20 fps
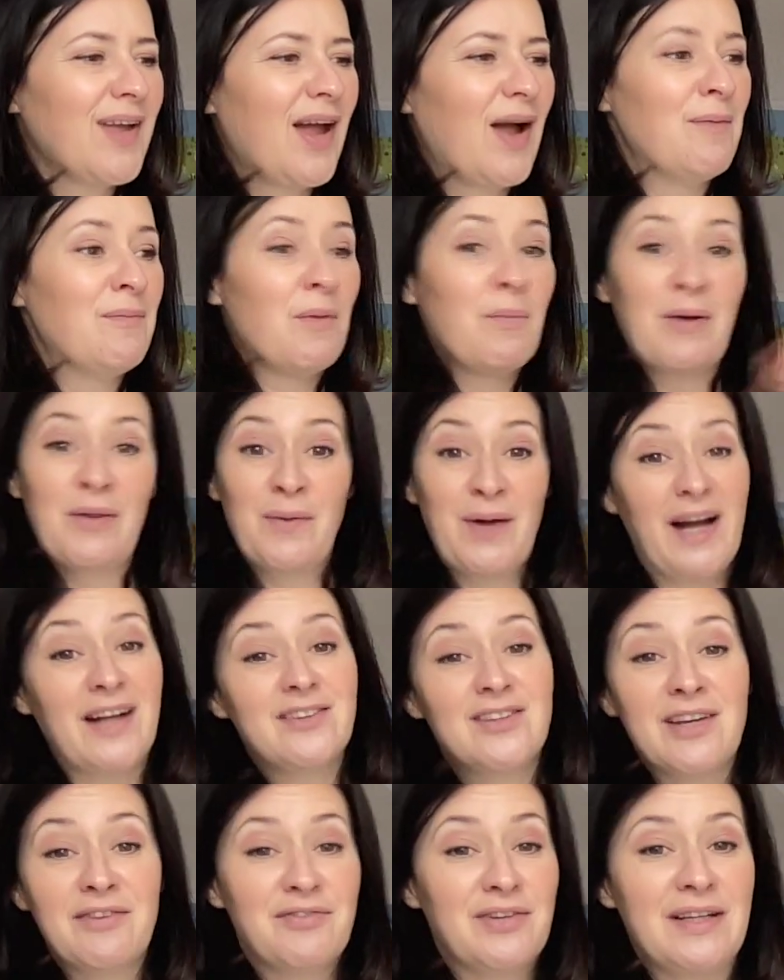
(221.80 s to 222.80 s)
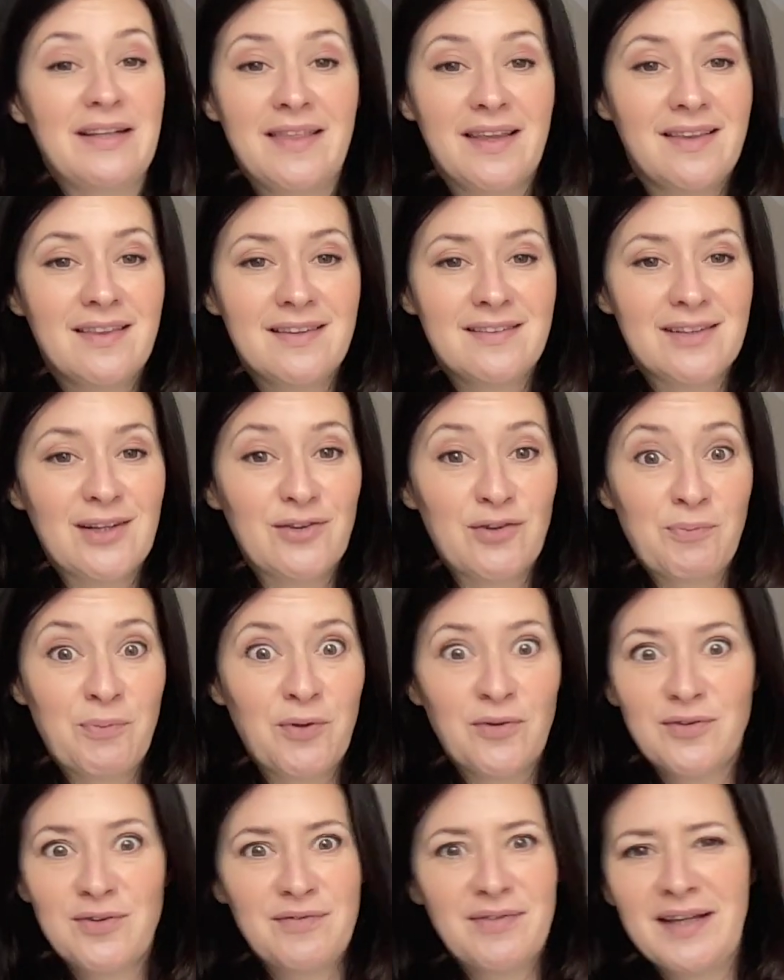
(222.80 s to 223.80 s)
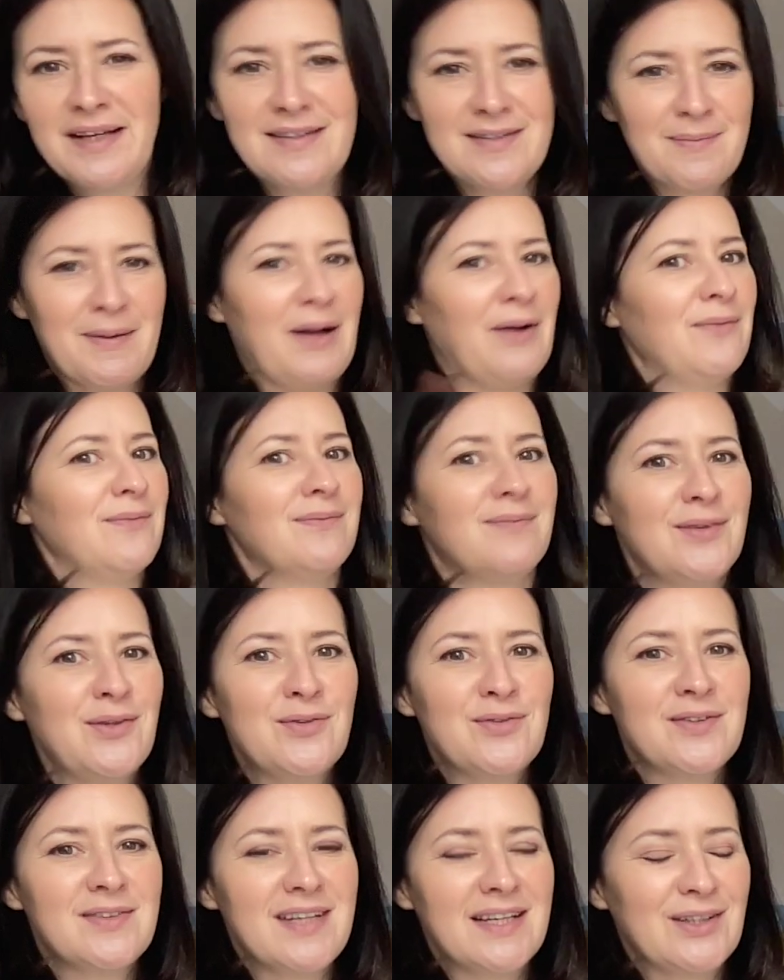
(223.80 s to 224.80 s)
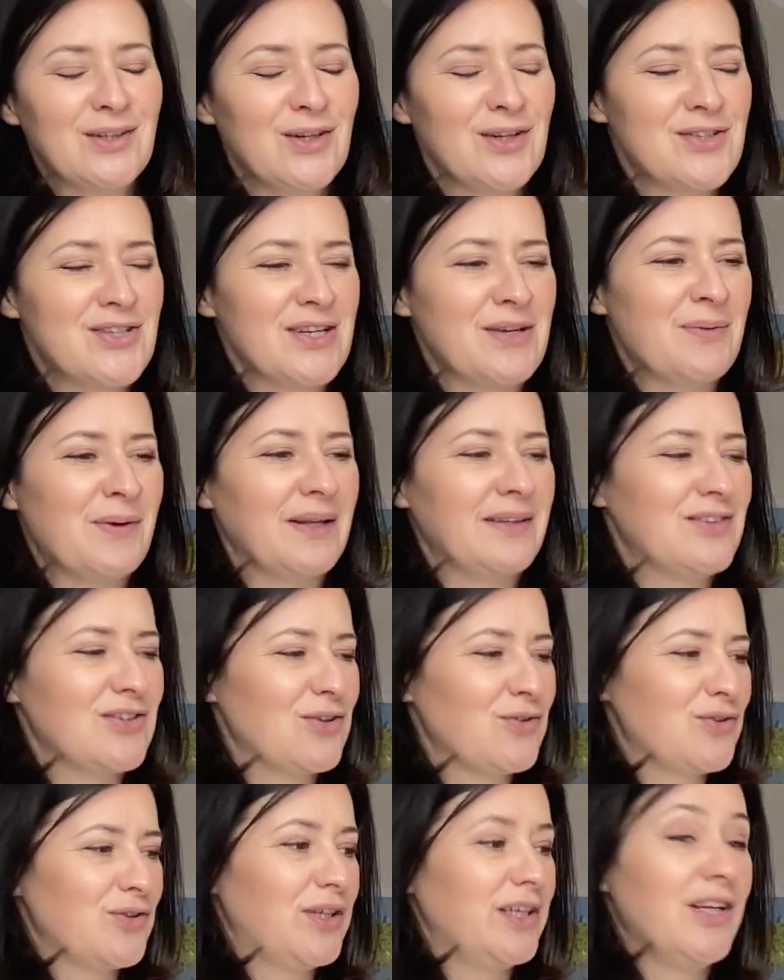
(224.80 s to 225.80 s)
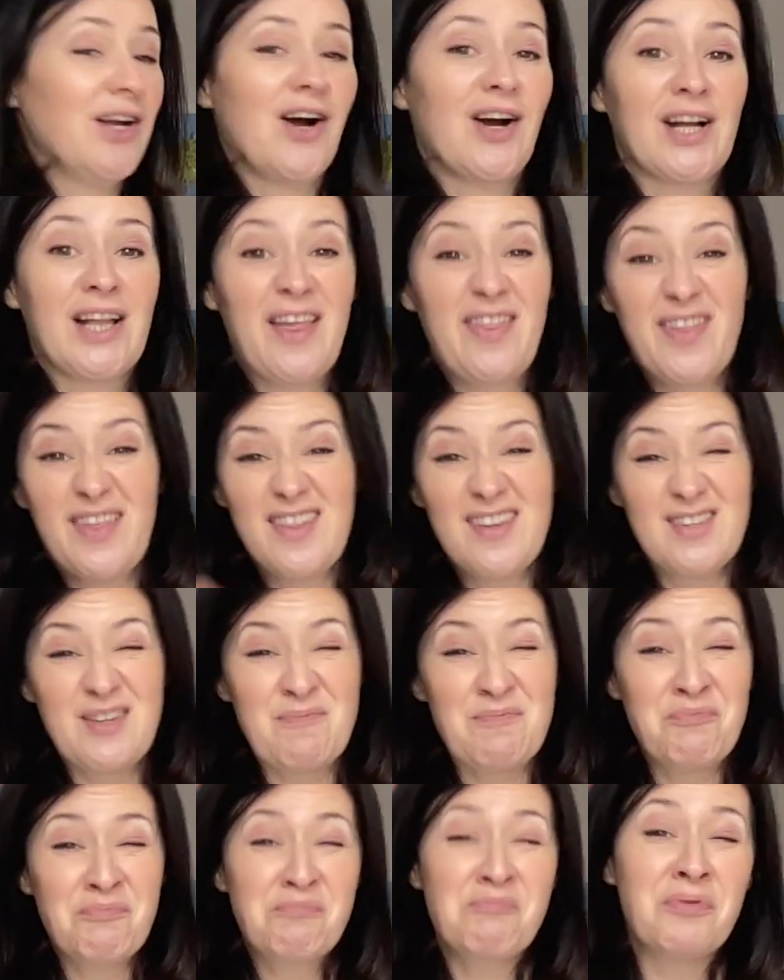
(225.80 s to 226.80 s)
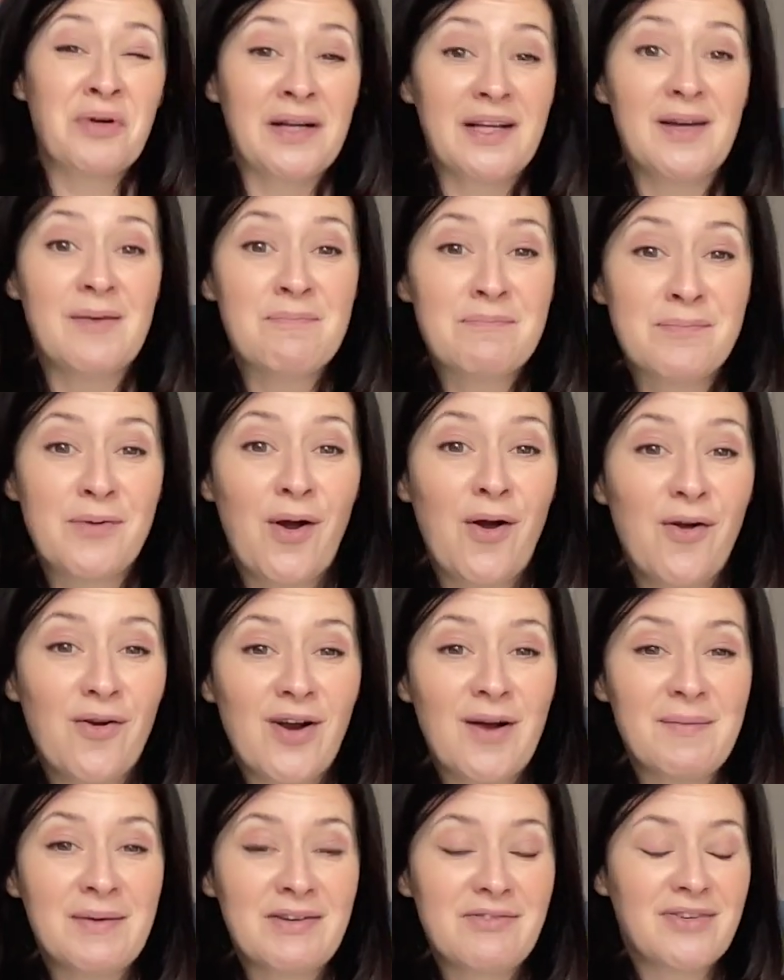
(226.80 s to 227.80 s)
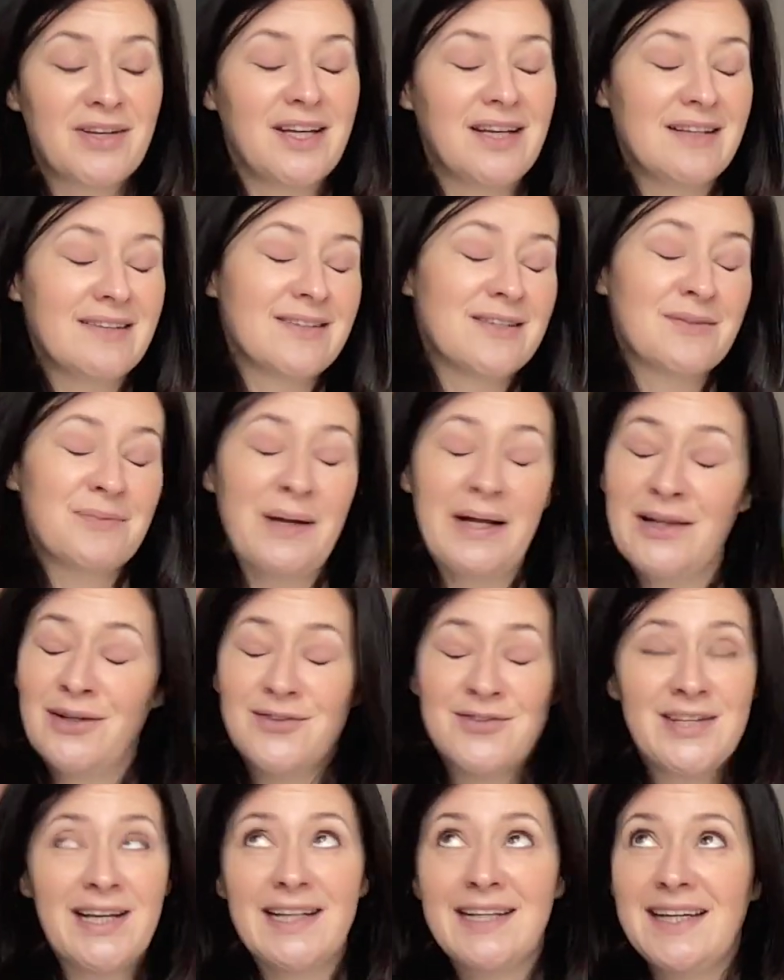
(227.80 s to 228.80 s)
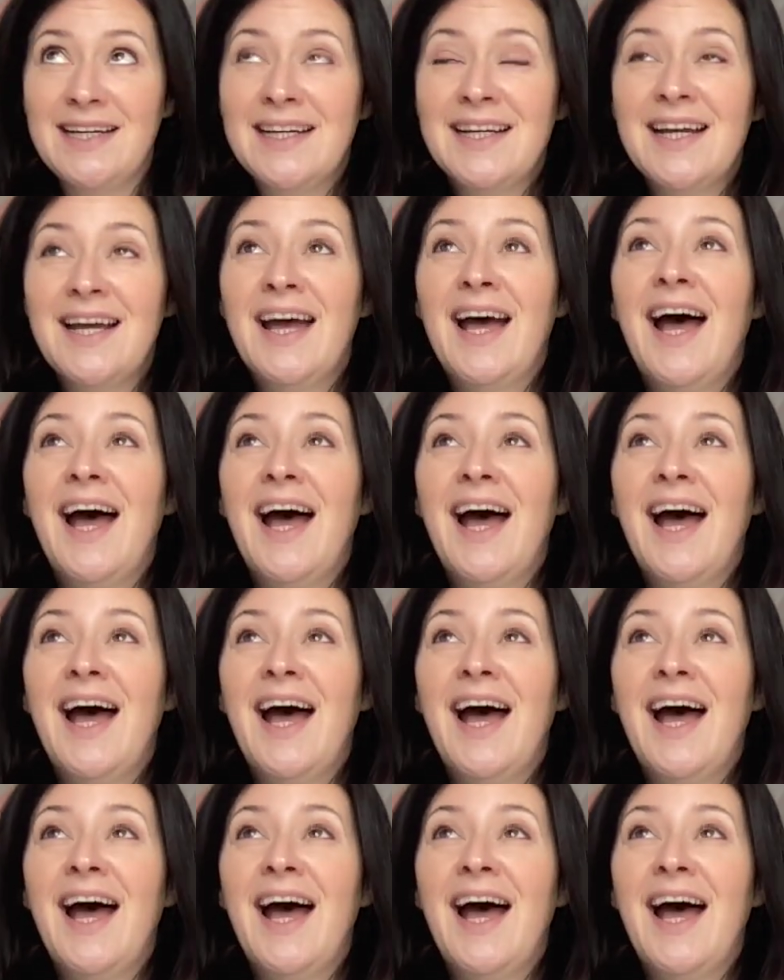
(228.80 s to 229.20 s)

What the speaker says: By the way, I definitely think there's loads of positive things about using technology when children are young, and I think there's some brilliant programming for kids as well on telly.